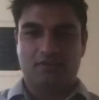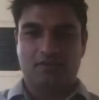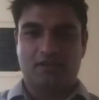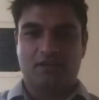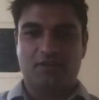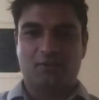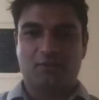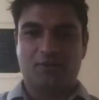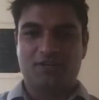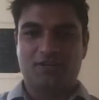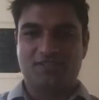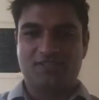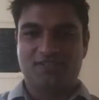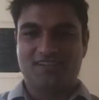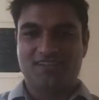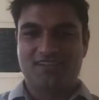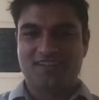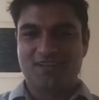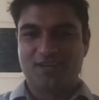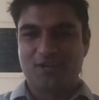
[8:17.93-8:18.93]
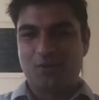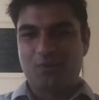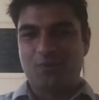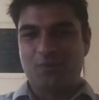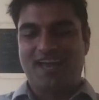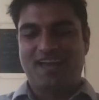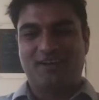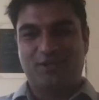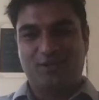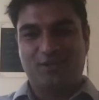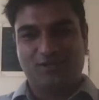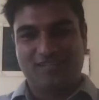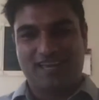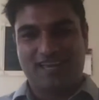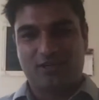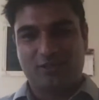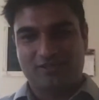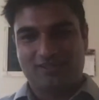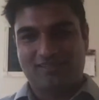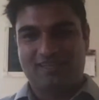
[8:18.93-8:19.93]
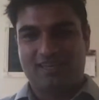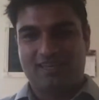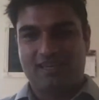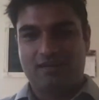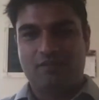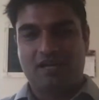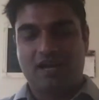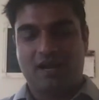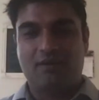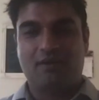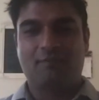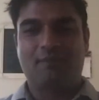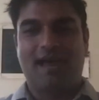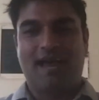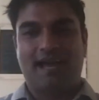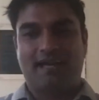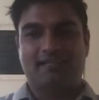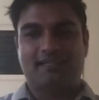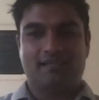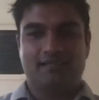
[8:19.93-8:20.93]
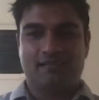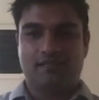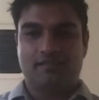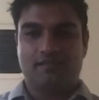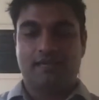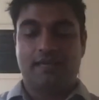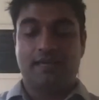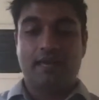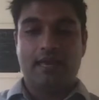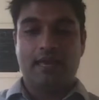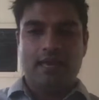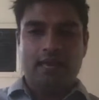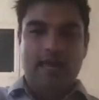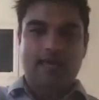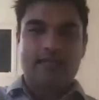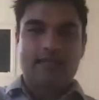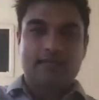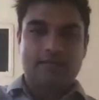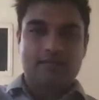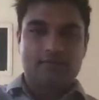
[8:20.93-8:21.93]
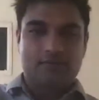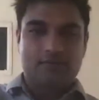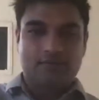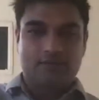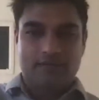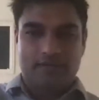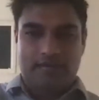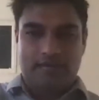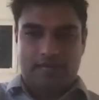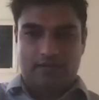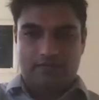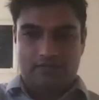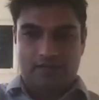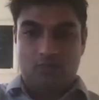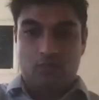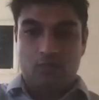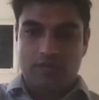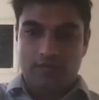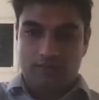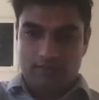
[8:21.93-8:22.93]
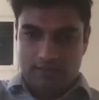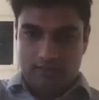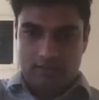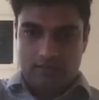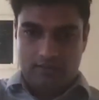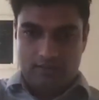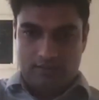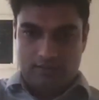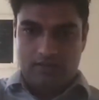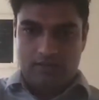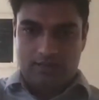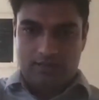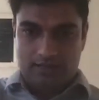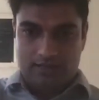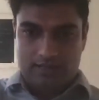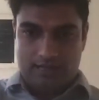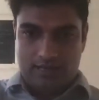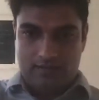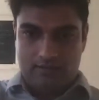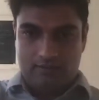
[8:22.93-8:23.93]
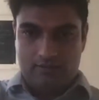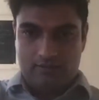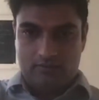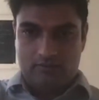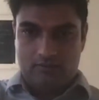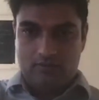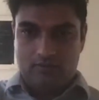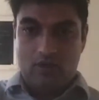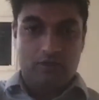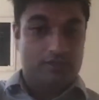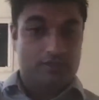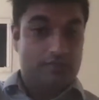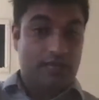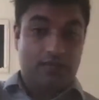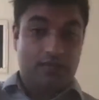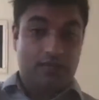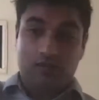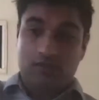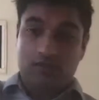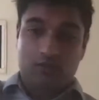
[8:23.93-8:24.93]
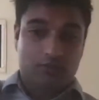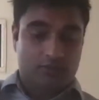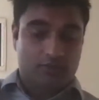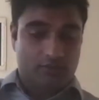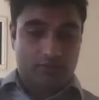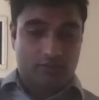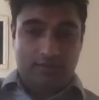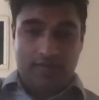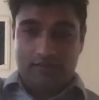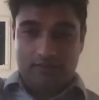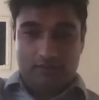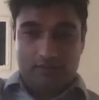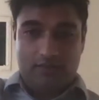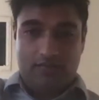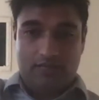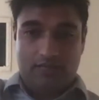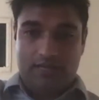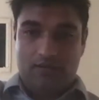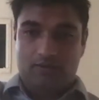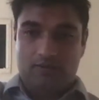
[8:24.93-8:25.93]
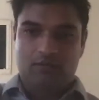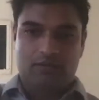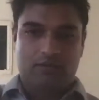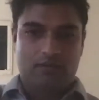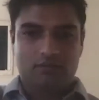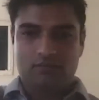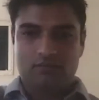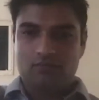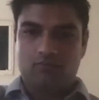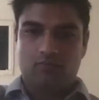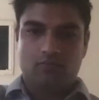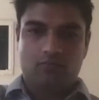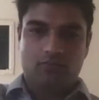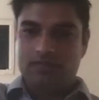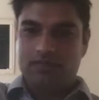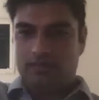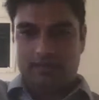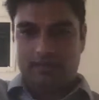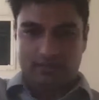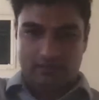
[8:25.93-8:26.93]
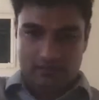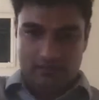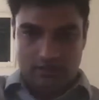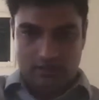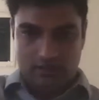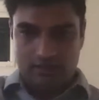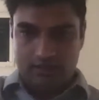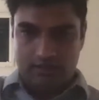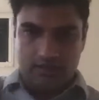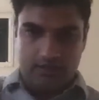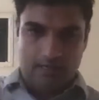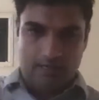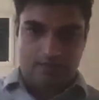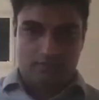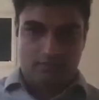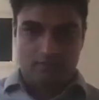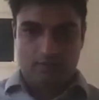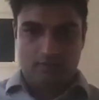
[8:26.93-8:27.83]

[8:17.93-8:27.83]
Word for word: In other words, we had our sales team coming back to us and saying, hey, these are the accounts that we think are target accounts. Oh, it's not a Global 2000 account, but we think it's a target account.